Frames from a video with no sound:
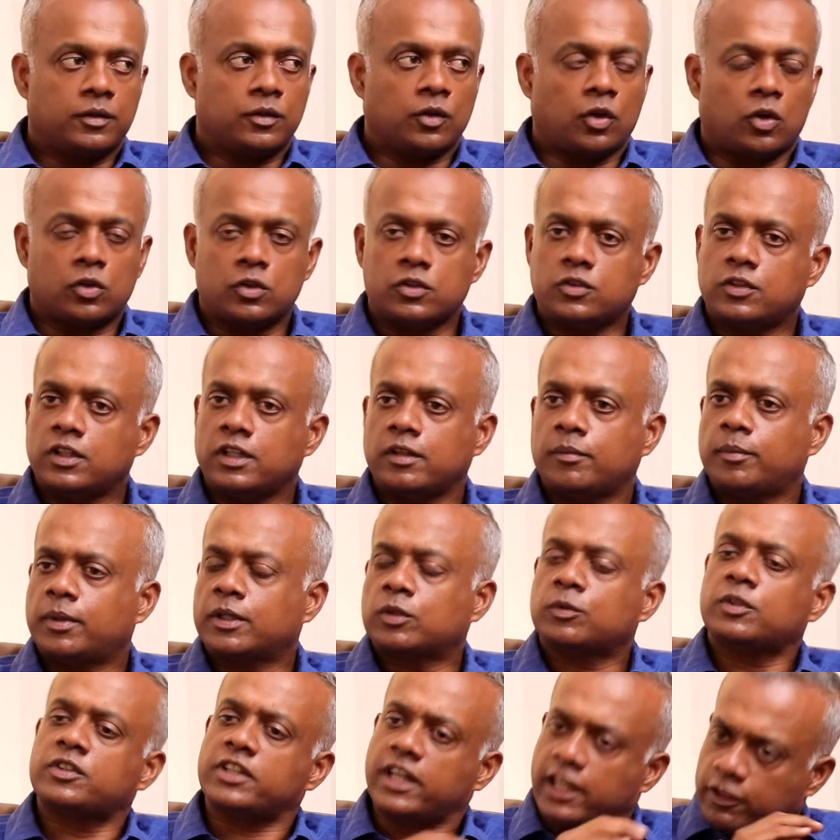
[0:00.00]
No, honestly,
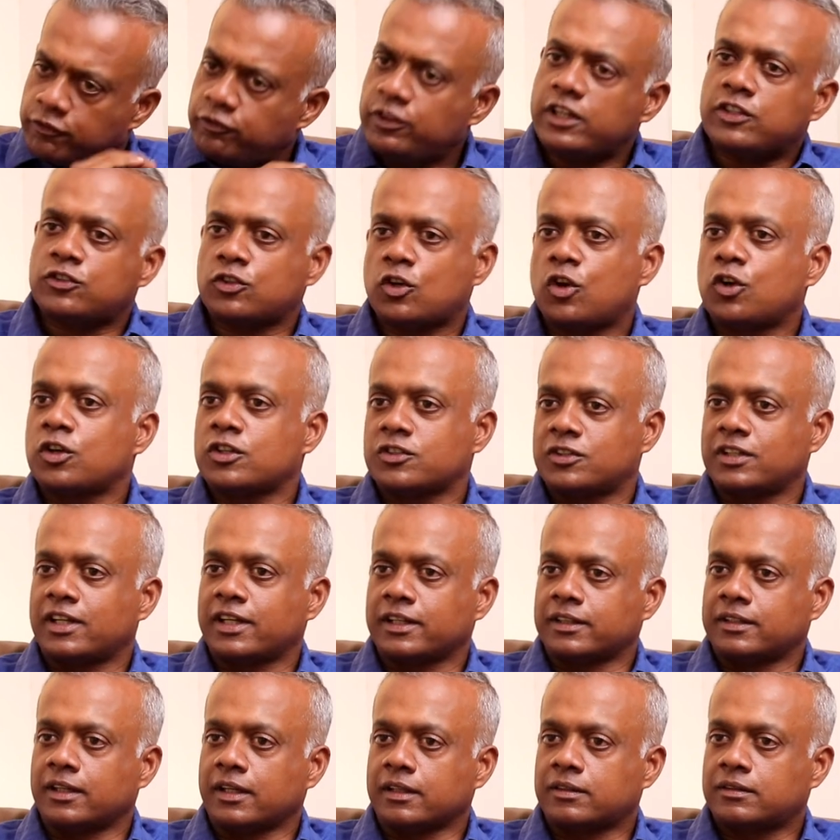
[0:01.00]
Bharat, every song is
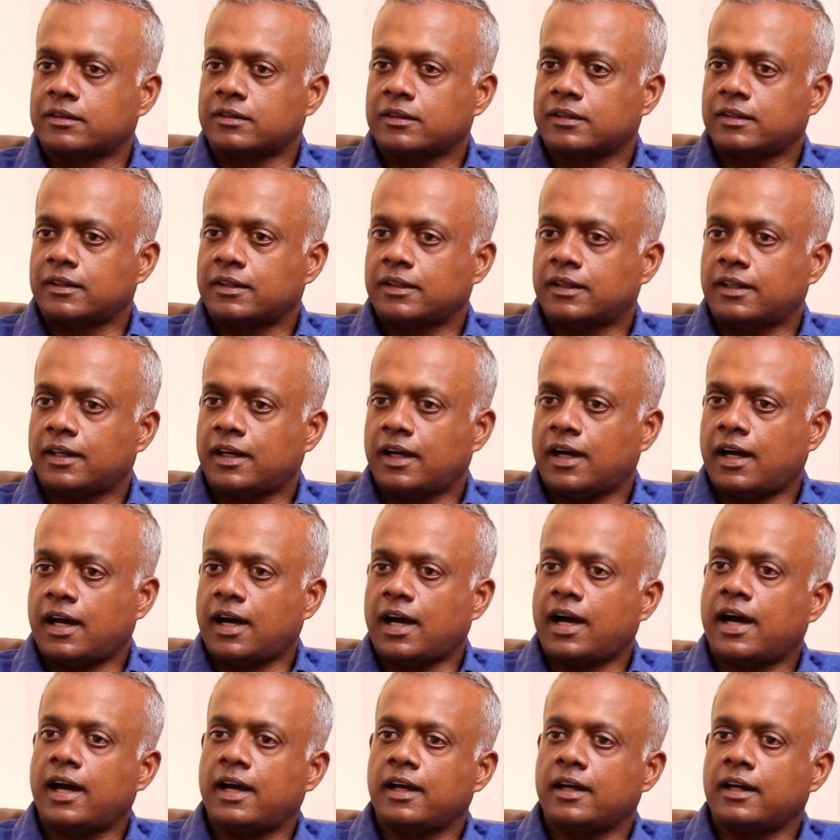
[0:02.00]
like that.
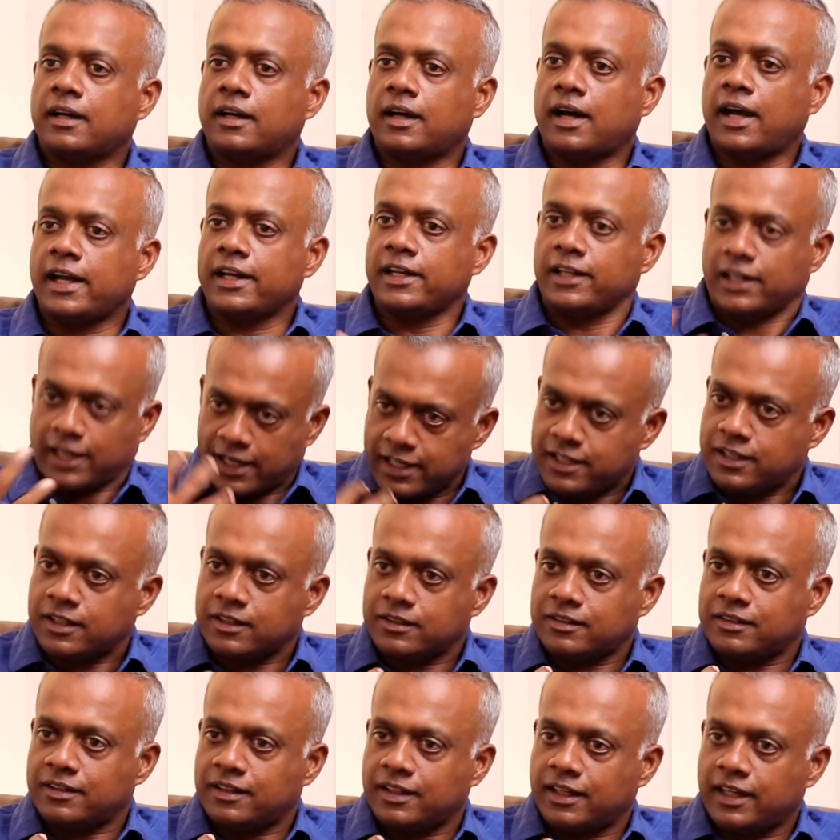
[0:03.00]
I
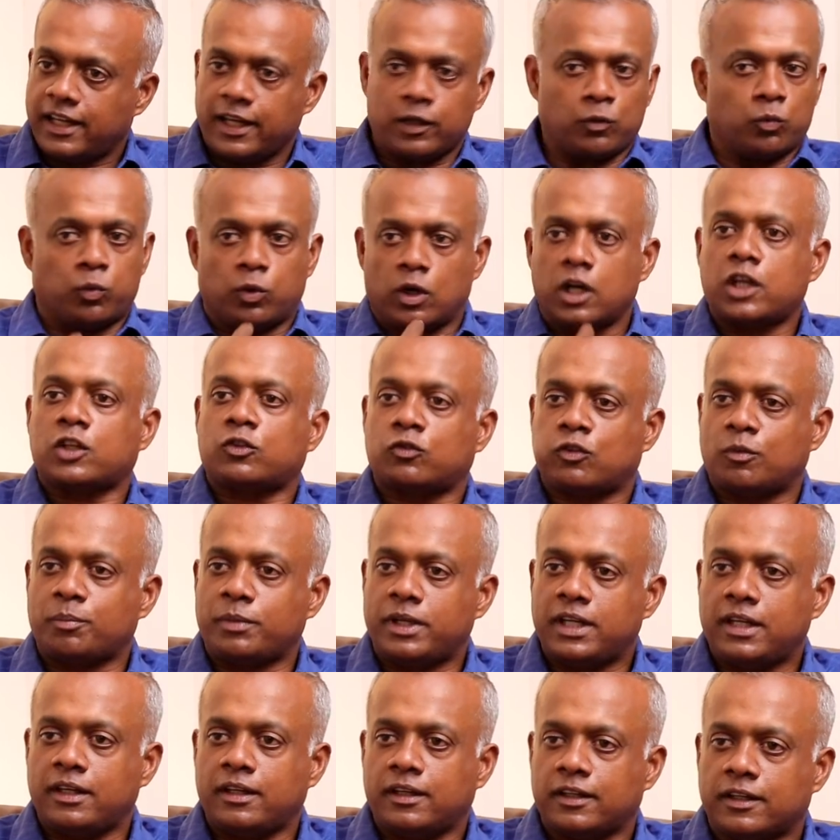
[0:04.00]
like it, it works for
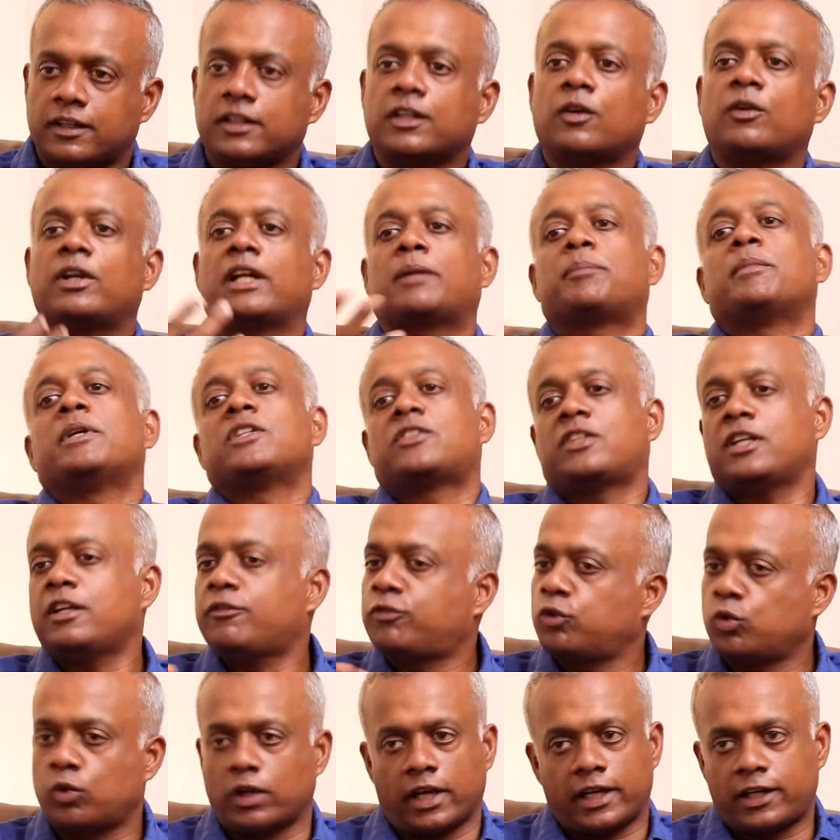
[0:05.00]
me, now let me
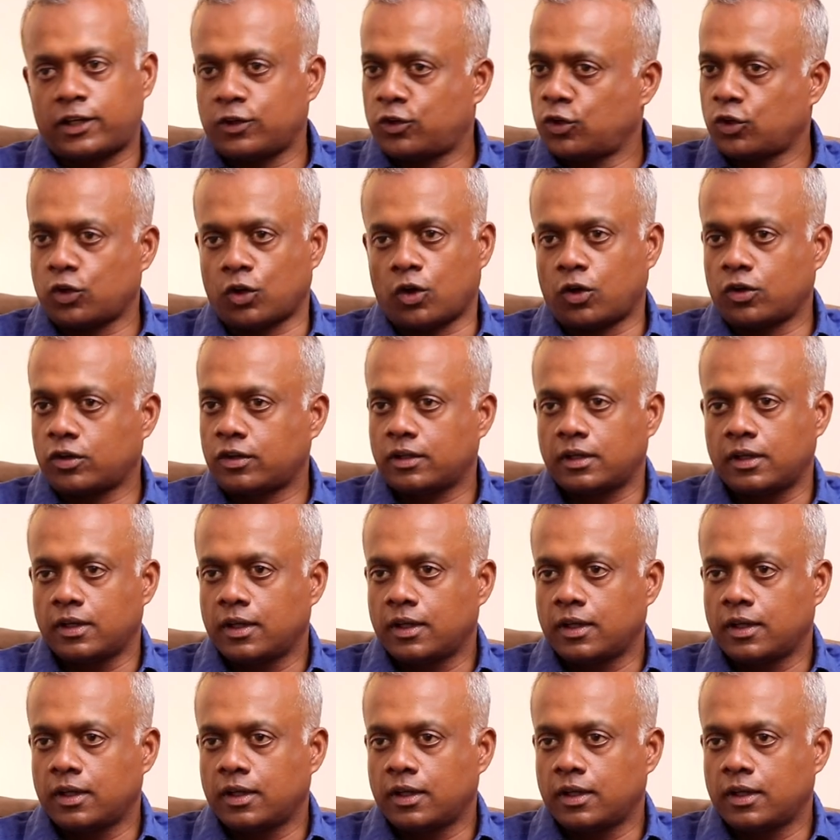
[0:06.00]
see if you like it or not.